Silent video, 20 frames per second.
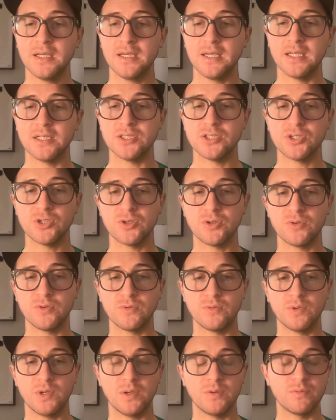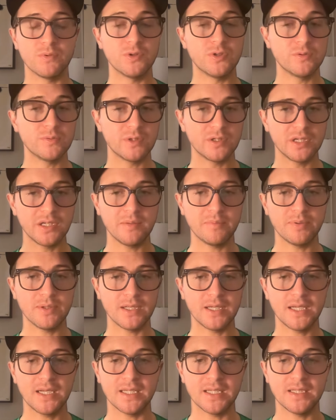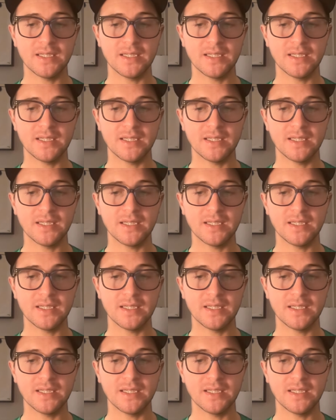And so what role will he play?